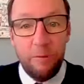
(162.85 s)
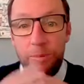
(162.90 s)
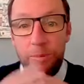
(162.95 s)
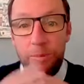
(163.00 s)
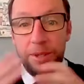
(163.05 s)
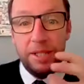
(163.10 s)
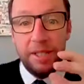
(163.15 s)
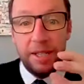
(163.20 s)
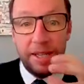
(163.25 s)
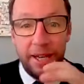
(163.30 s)
would
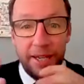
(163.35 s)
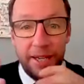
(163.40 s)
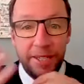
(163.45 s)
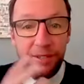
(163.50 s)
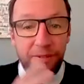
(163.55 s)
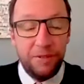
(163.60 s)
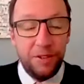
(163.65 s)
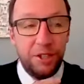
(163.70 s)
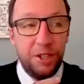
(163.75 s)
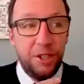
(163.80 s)
be the
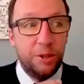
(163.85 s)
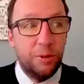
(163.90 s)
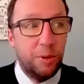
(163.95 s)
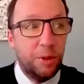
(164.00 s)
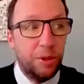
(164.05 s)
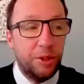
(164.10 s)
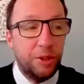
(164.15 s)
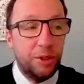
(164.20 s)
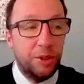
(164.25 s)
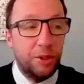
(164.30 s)
case for you
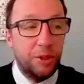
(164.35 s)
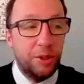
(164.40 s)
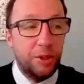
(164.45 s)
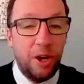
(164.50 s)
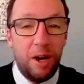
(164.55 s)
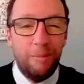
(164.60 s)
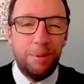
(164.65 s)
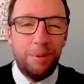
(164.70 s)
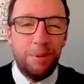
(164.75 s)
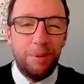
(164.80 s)
or
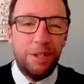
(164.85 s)
not.